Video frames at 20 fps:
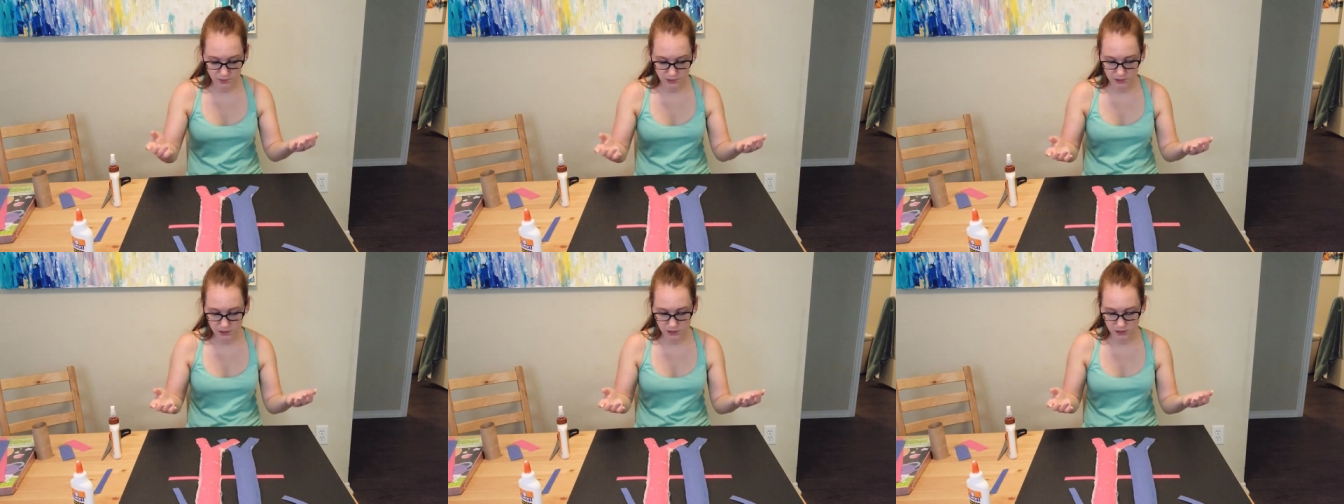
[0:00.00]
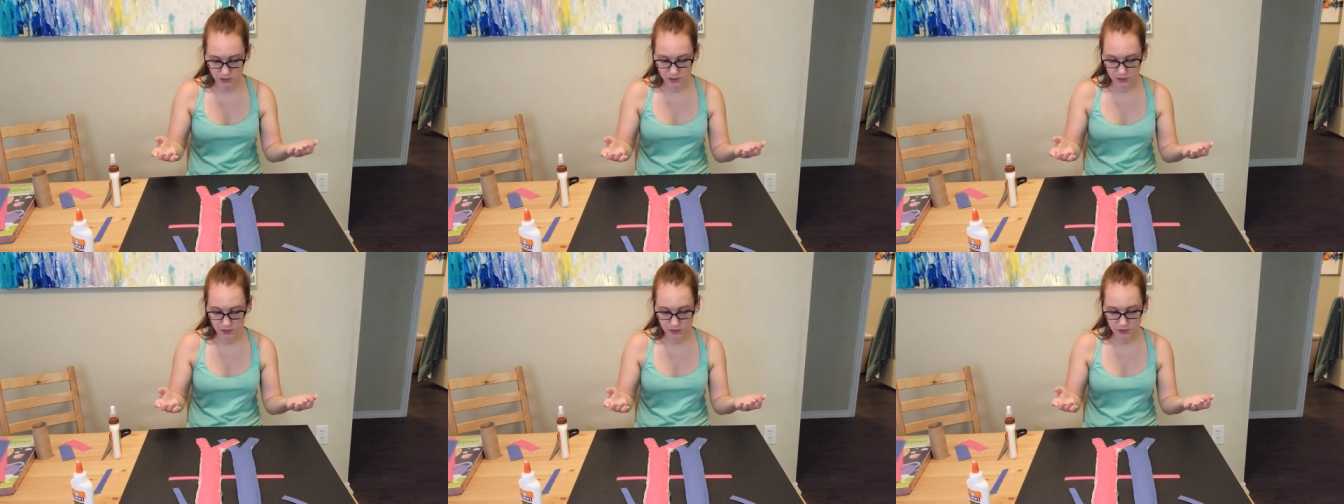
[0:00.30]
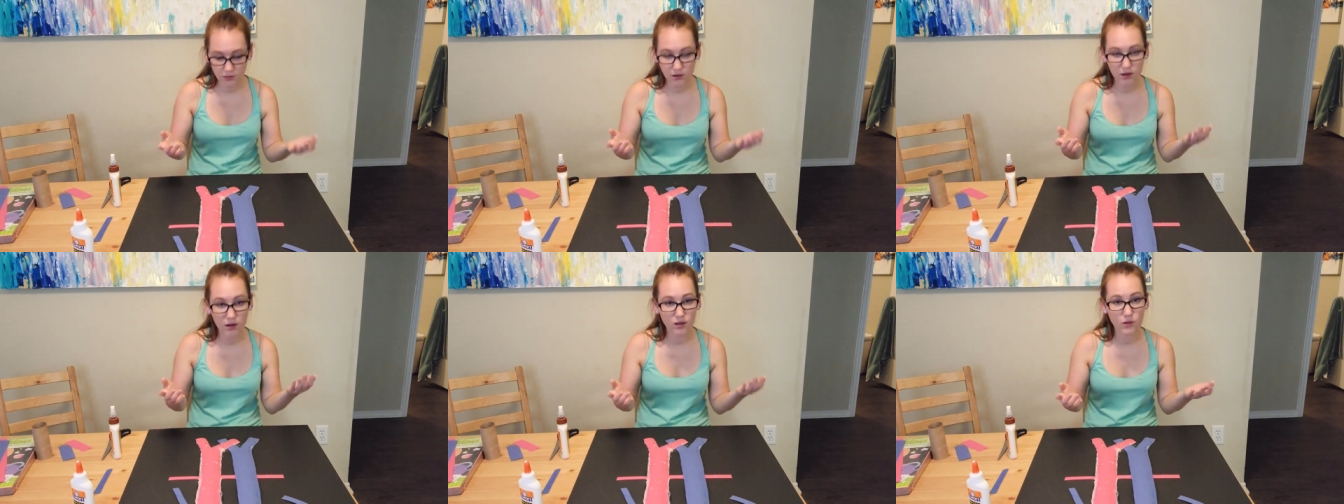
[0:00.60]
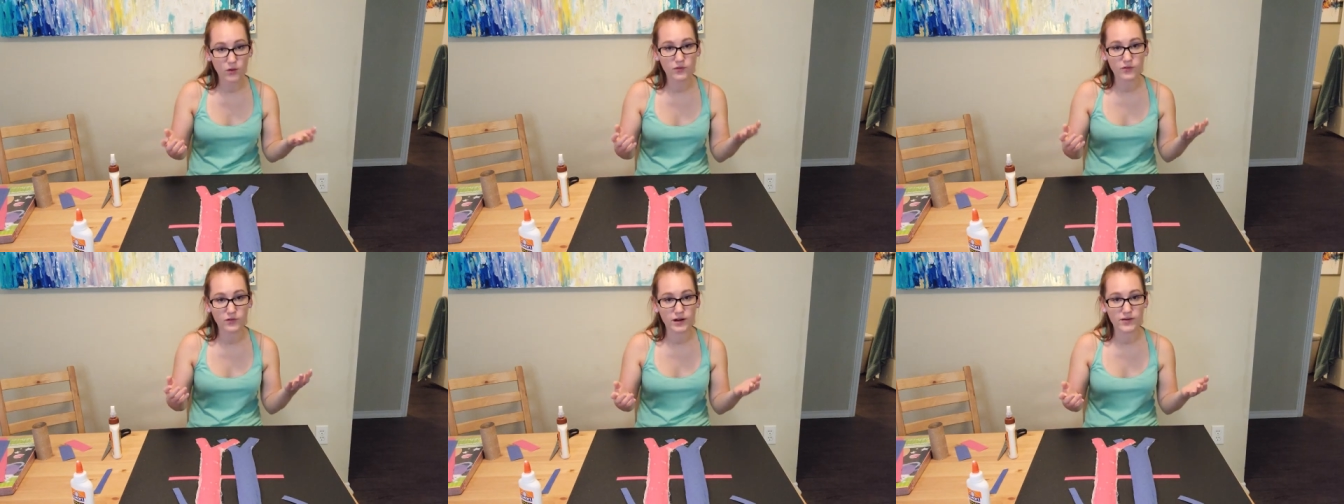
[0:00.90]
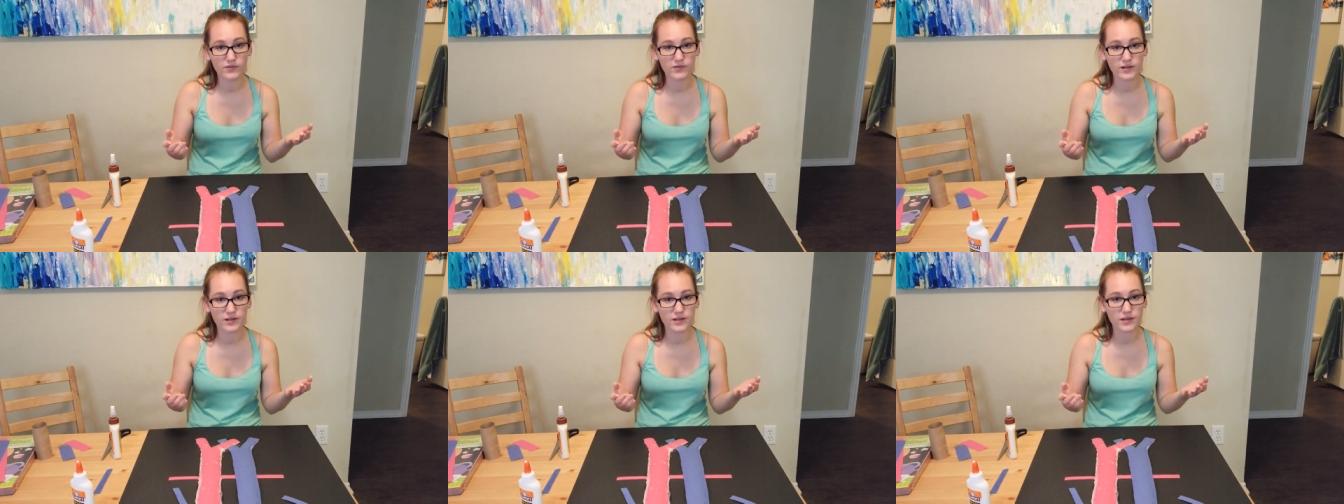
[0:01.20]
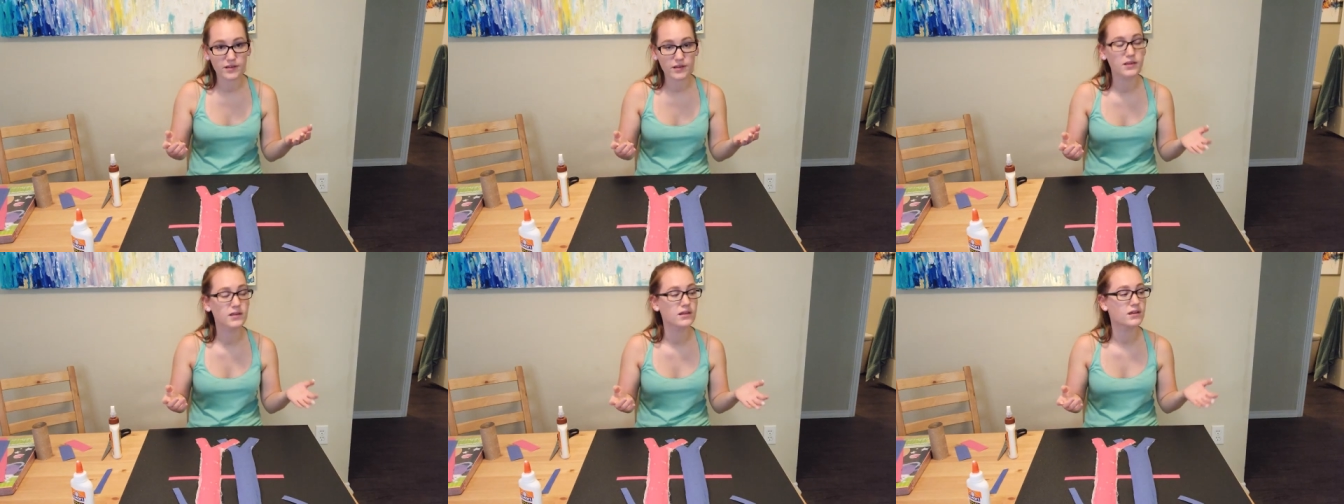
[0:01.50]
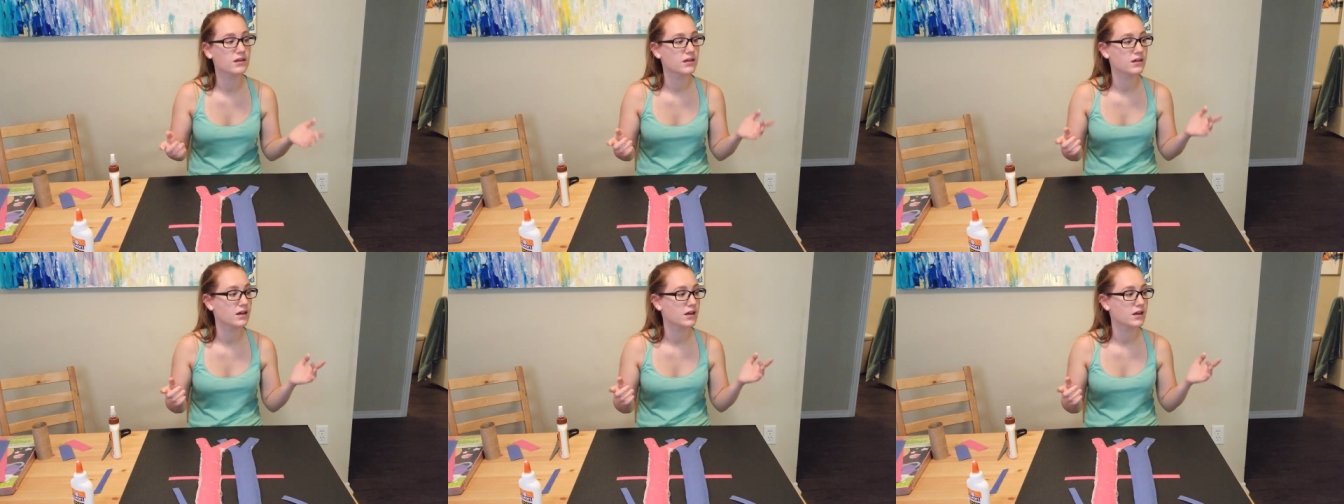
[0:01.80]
much glue all over everything.